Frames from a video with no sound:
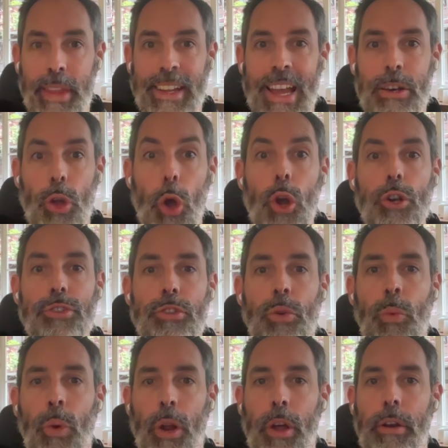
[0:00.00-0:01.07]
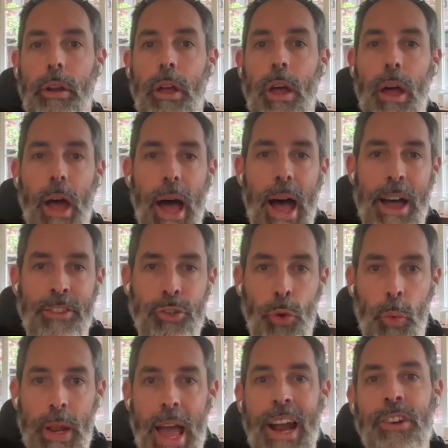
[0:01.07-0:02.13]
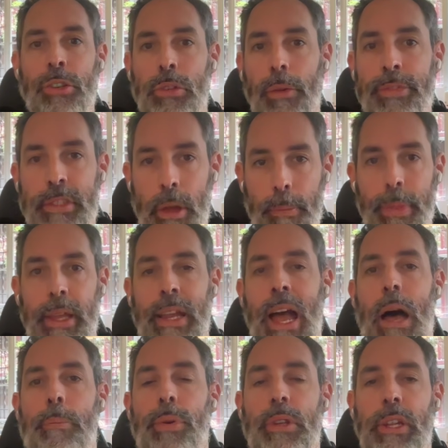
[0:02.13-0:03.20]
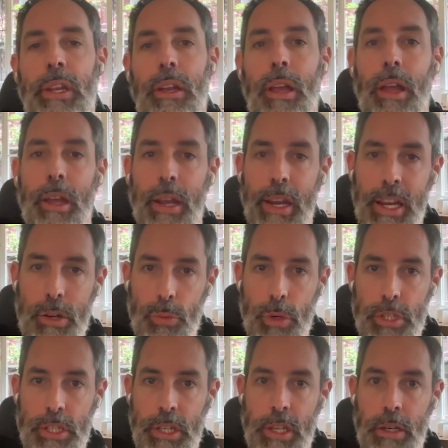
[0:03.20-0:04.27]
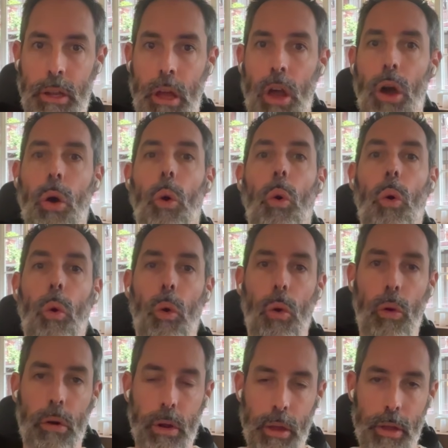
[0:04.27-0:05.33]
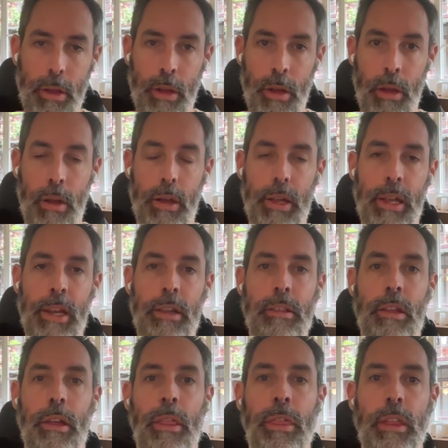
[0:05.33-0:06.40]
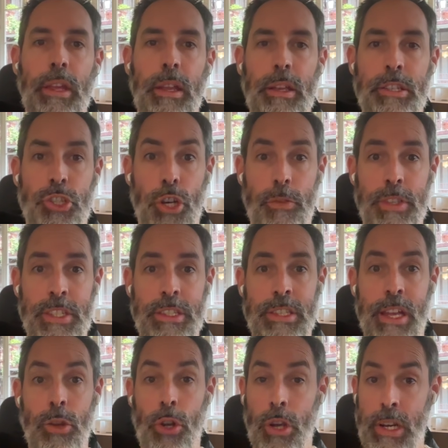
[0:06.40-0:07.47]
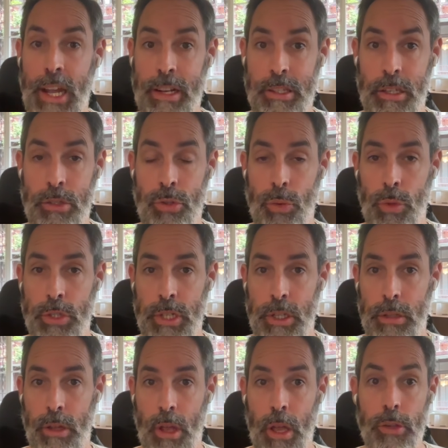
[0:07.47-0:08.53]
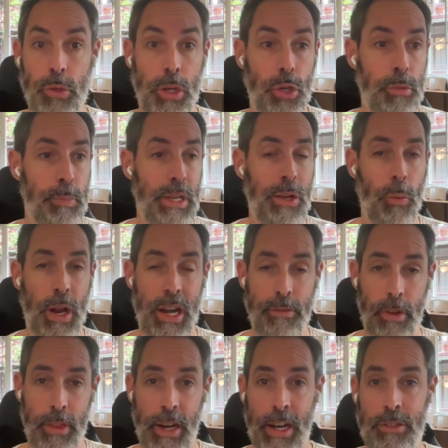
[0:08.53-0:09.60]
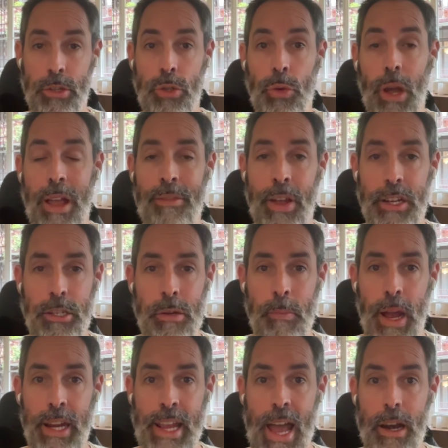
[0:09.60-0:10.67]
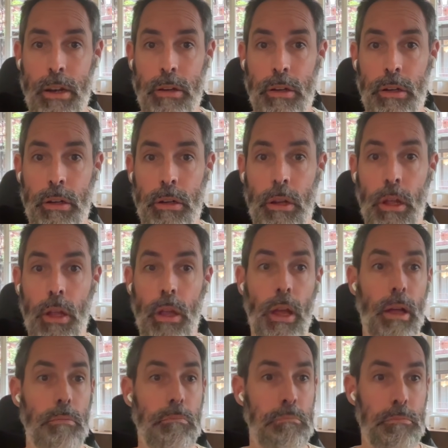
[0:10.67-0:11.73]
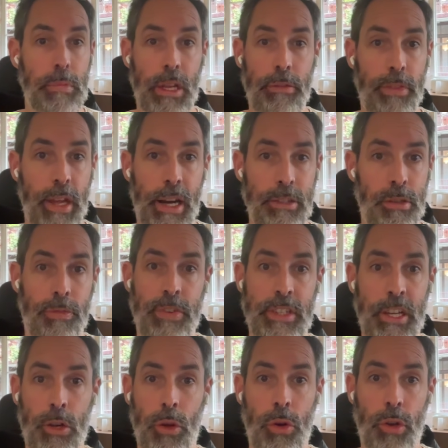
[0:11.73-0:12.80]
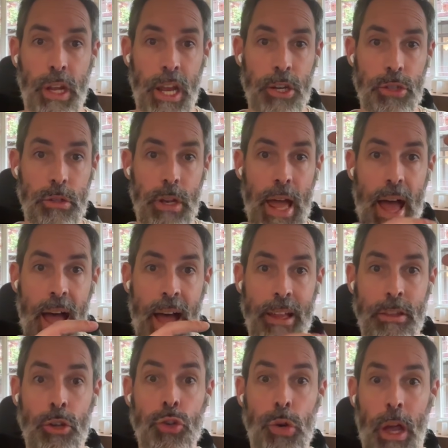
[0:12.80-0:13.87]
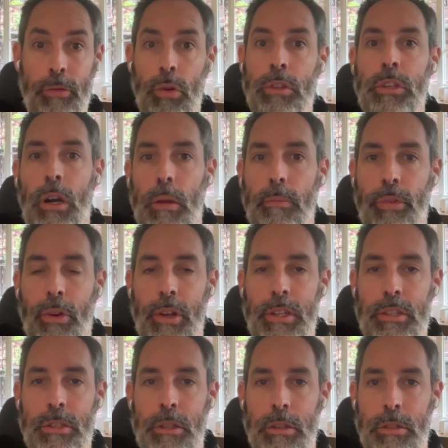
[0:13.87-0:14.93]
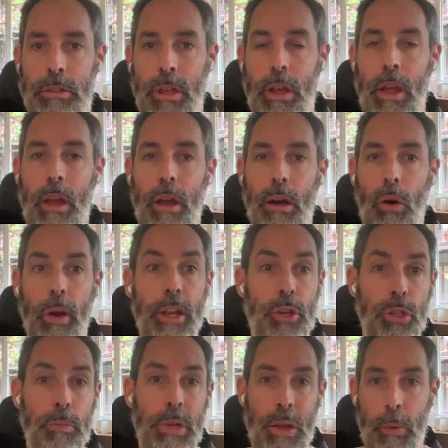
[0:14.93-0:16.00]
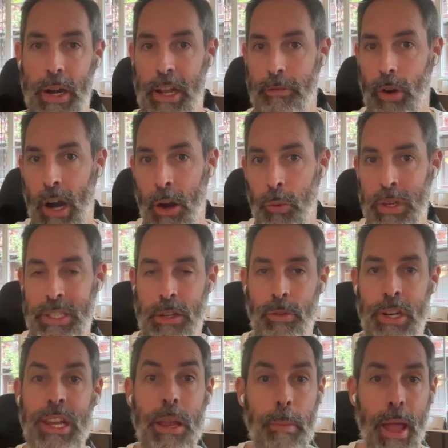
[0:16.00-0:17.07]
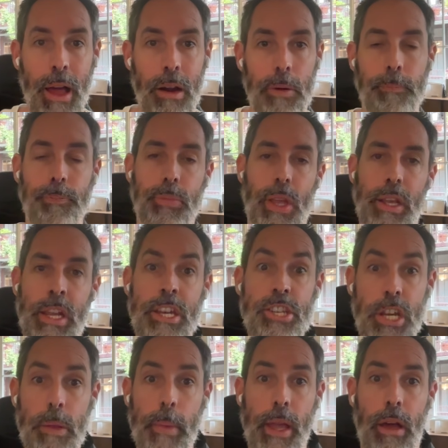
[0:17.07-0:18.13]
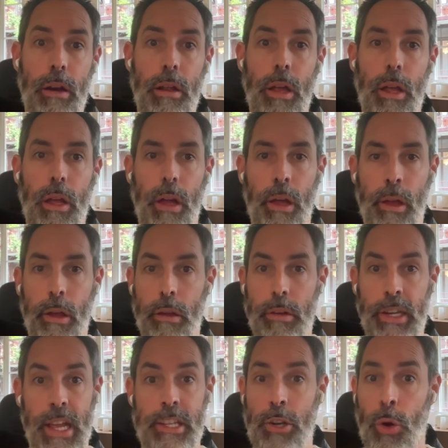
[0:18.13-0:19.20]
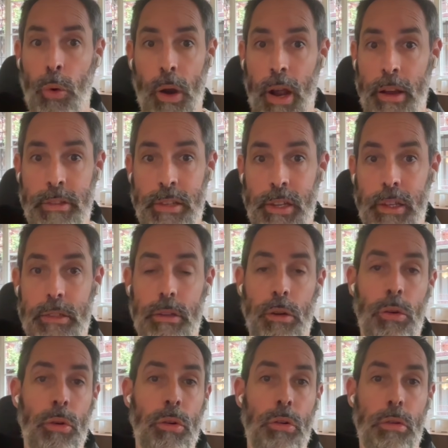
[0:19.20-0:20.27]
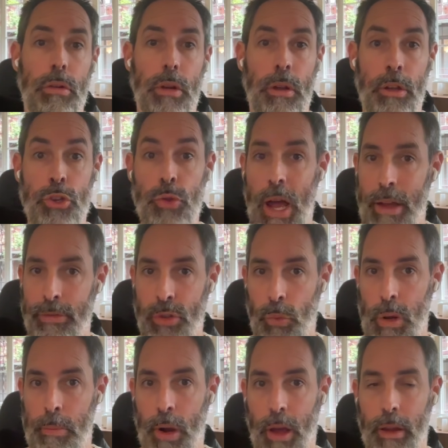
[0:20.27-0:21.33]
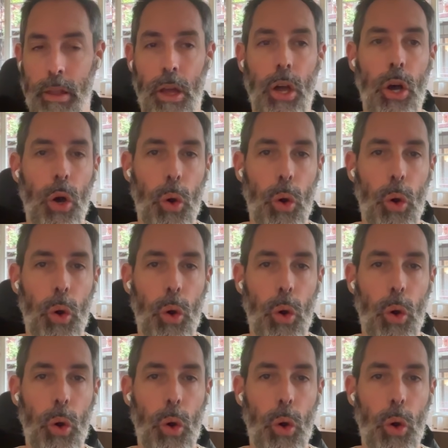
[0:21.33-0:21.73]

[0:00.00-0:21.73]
But they can also run as a reaction of something happening in Routine or in the services that you connected to Routine. So it could be whenever there is a new event in my calendar, if there is a physical location, add travel time, for instance. Or it could be whenever I receive an email in Gmail, categorize it or draft a reply.